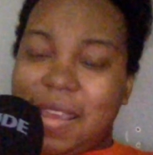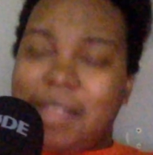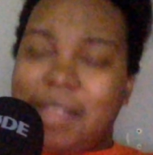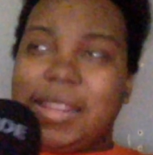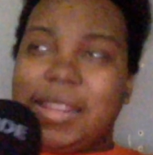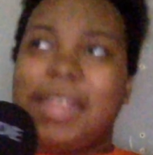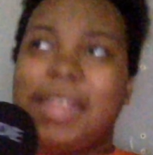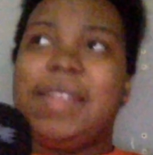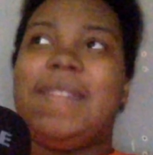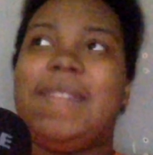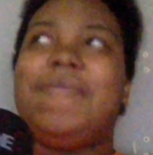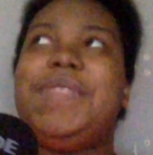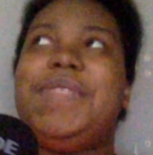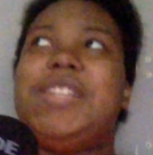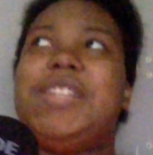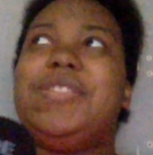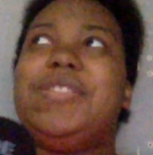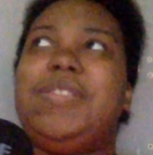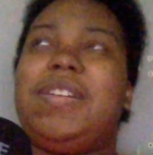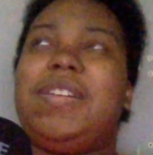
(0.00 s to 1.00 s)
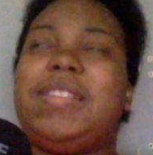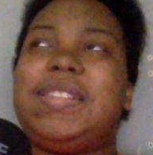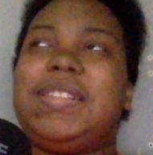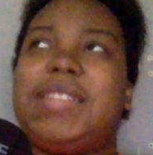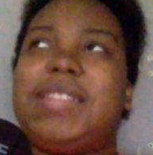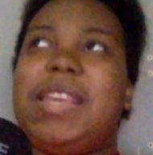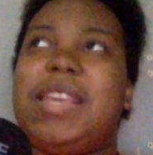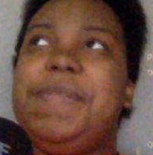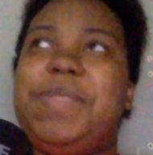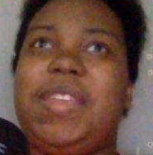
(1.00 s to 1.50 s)
Like these are not the
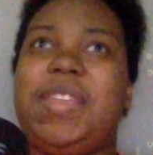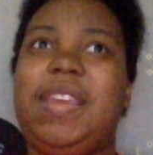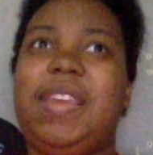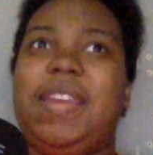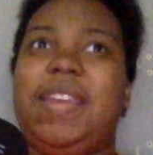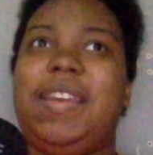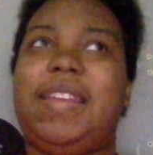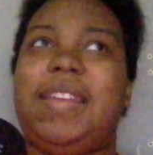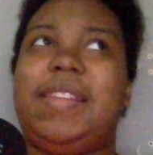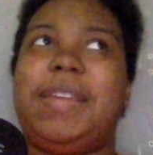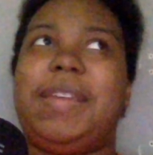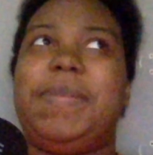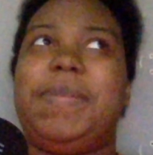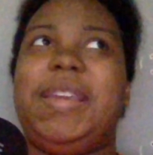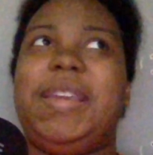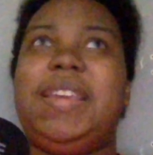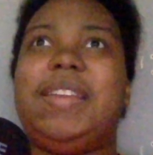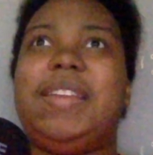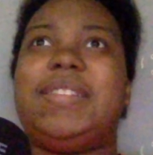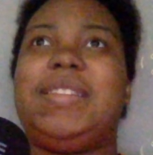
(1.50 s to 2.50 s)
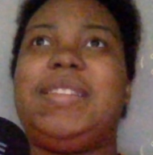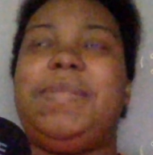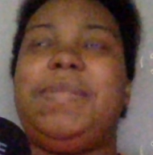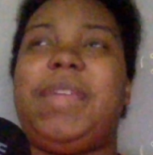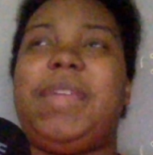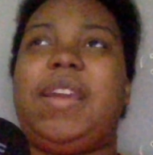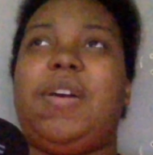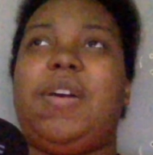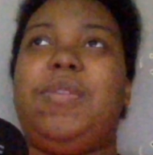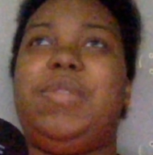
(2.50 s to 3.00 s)
same thing, and like making it seem
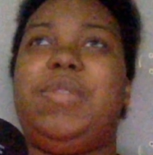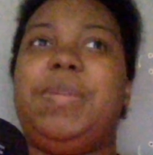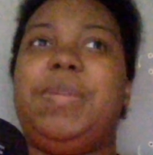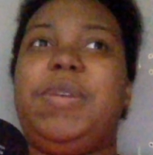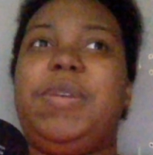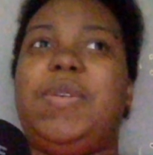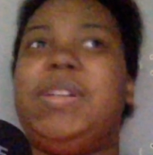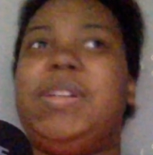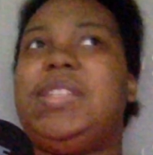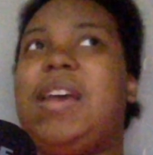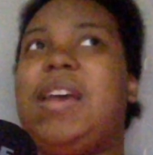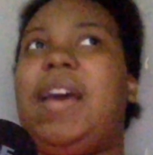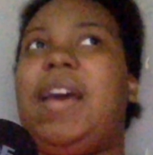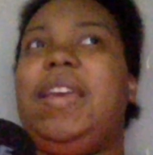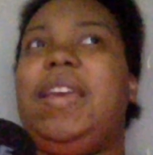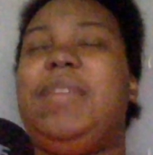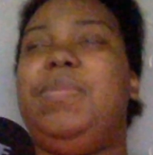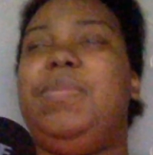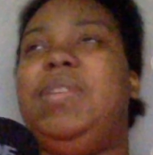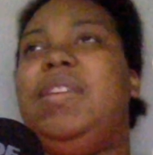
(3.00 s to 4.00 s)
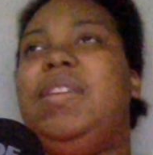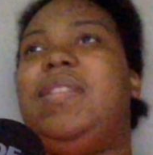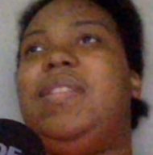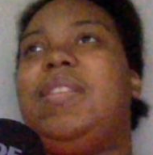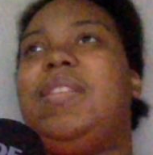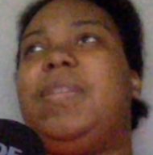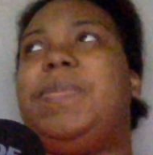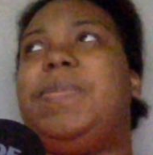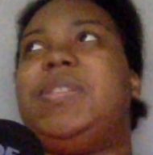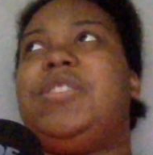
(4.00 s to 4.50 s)
like, oh, them going to IAB and that
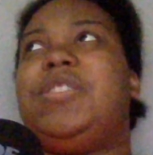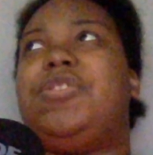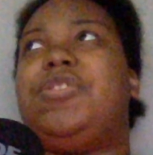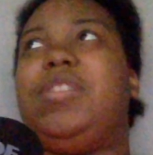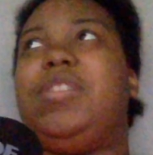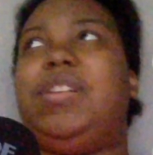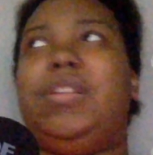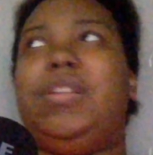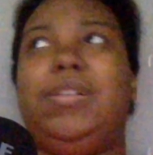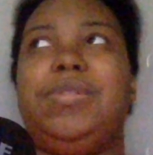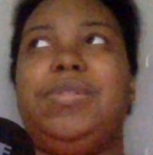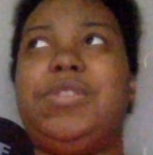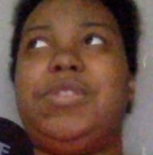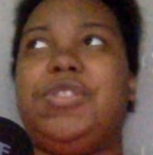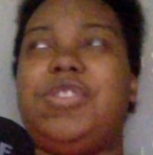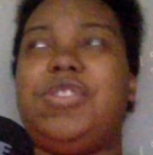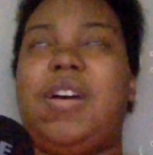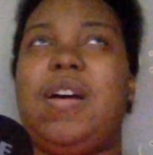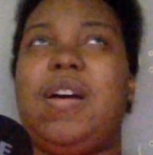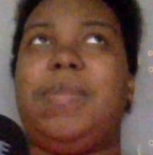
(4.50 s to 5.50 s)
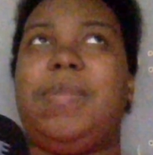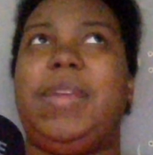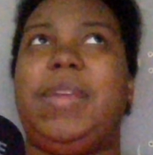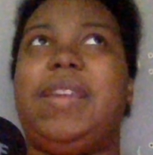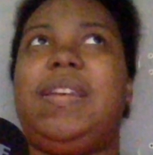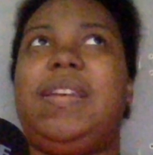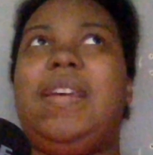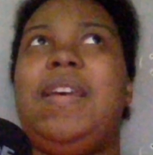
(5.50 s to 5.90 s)
they potentially could lose their job, like